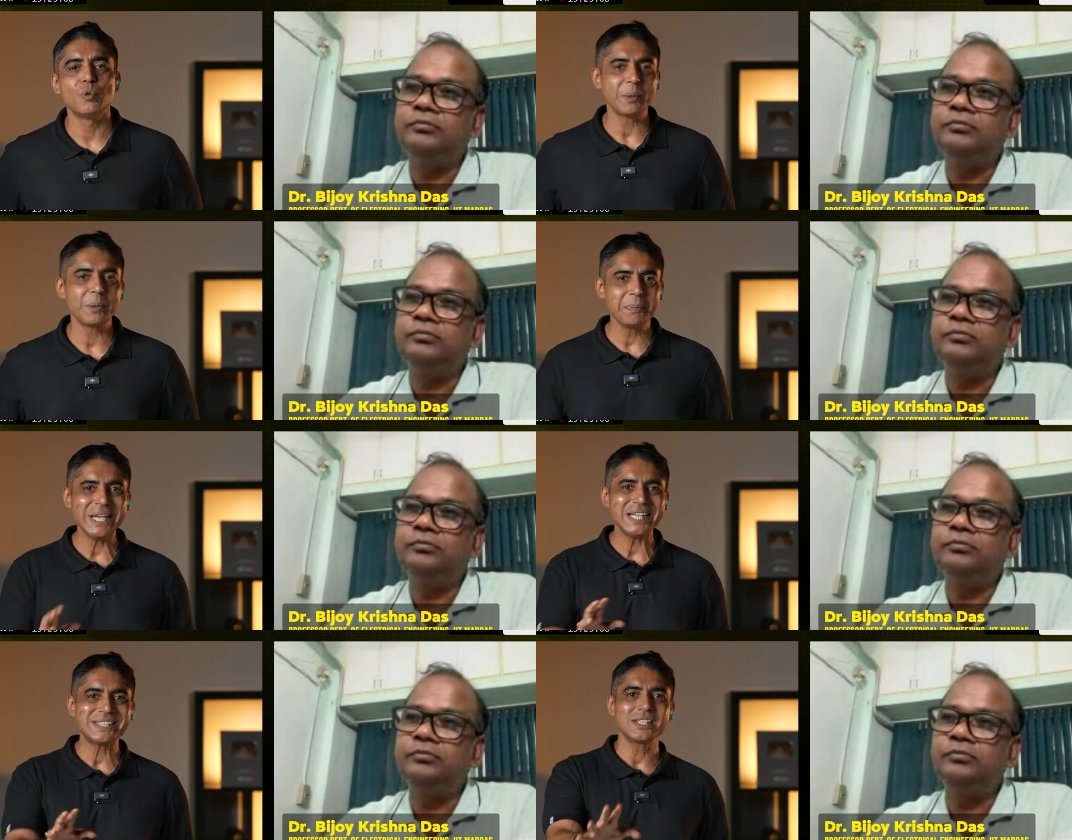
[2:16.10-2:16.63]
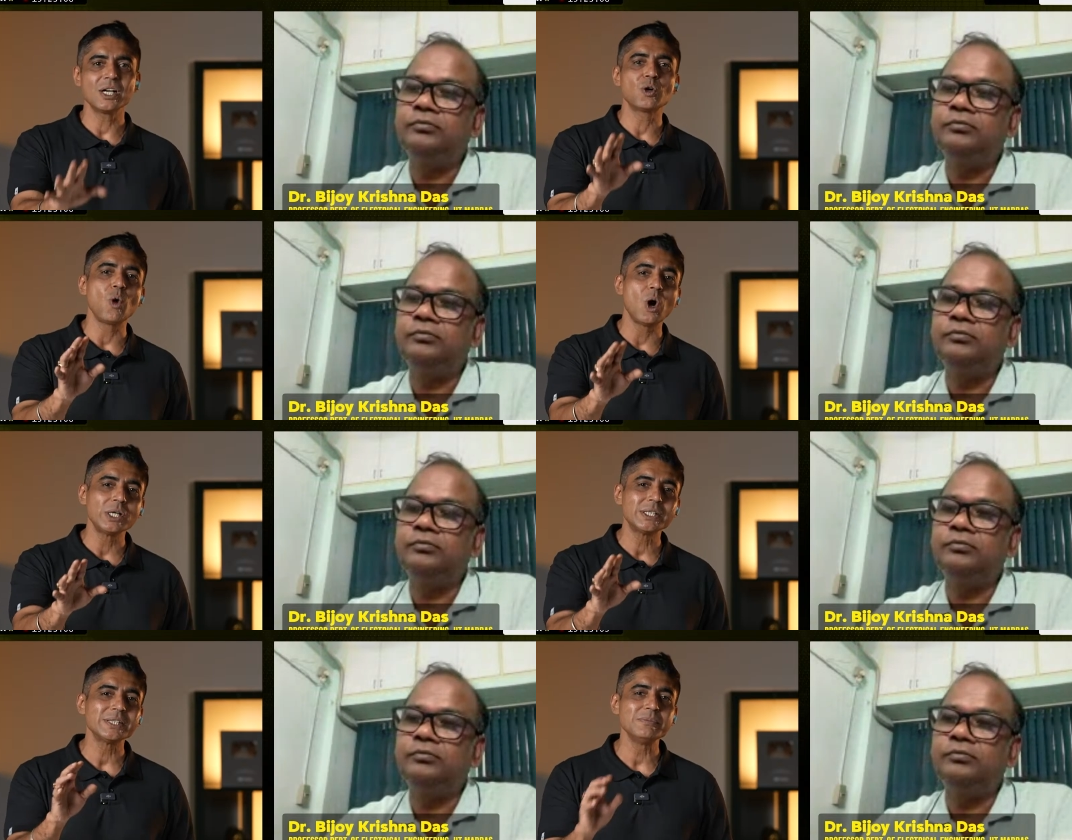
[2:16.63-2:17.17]
Speaker 1: what makes a
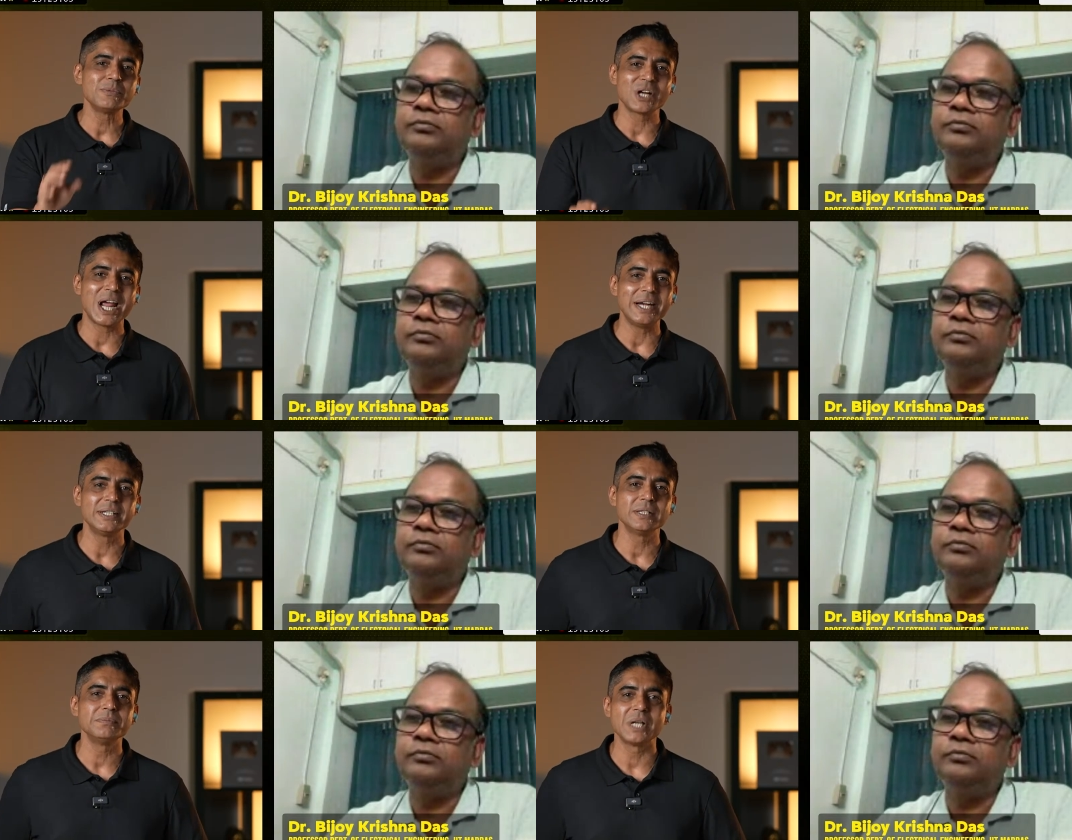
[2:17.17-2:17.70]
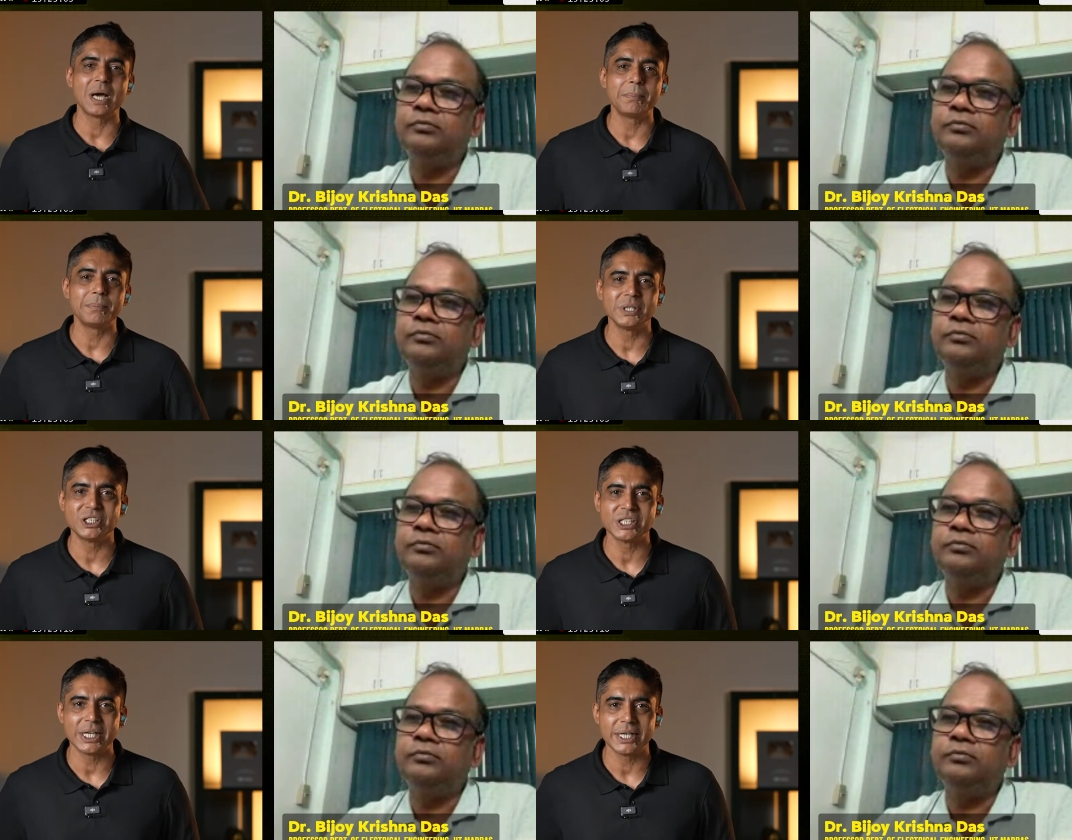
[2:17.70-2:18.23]
quantum random
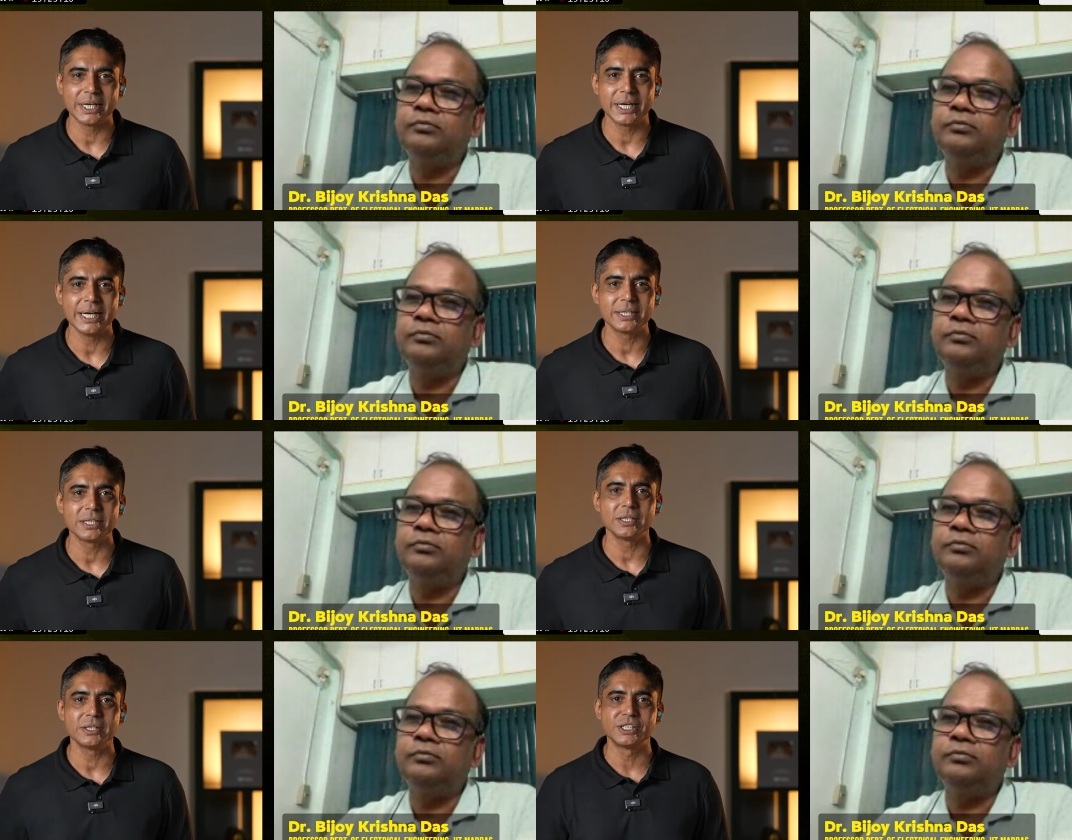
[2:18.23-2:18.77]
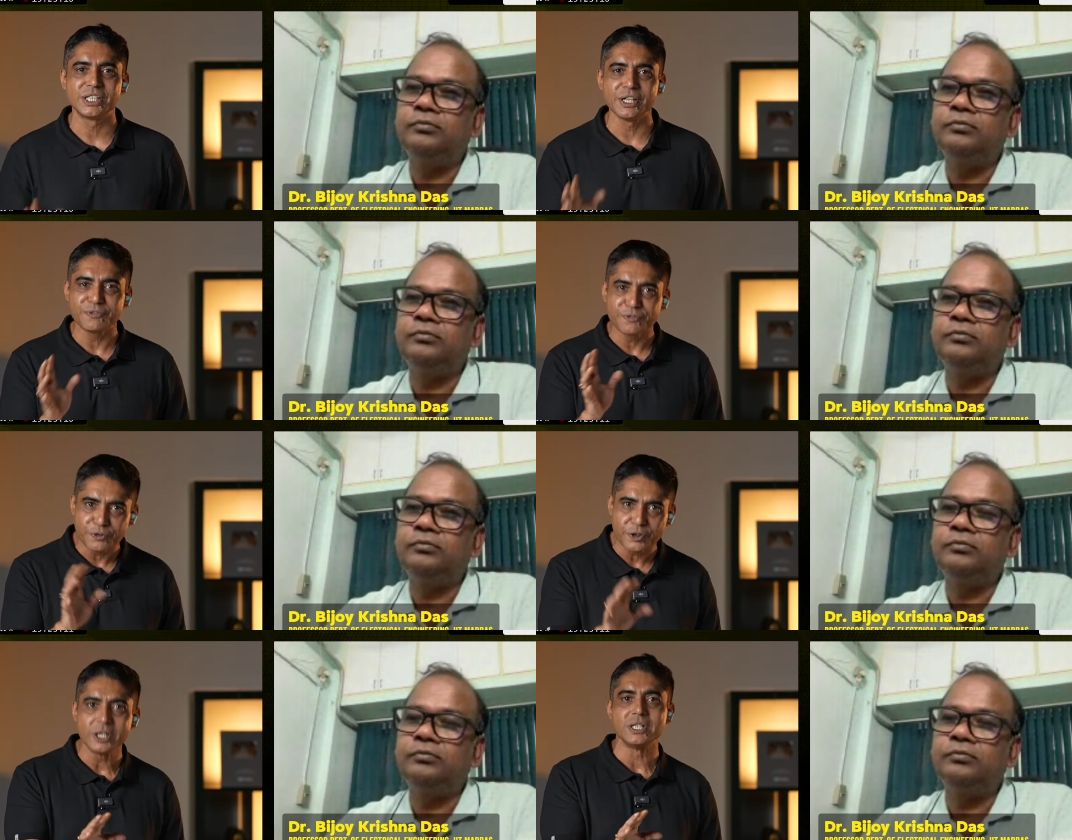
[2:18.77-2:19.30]
number generator
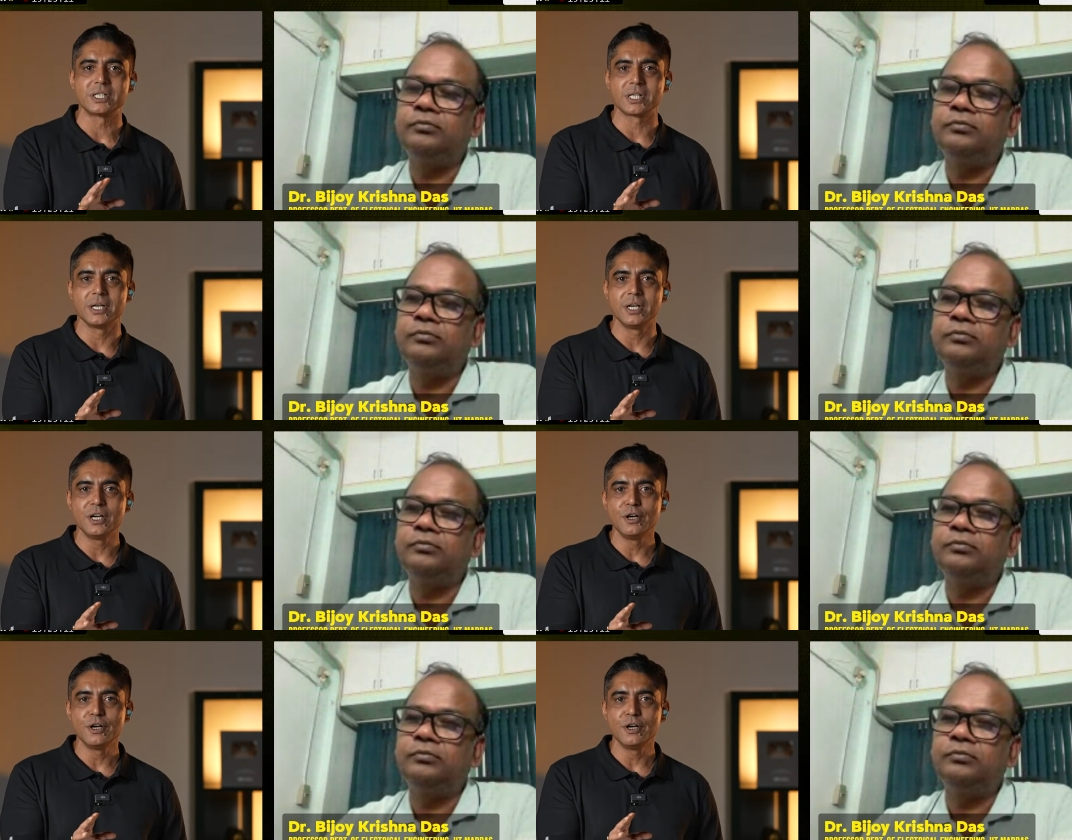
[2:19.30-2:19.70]
different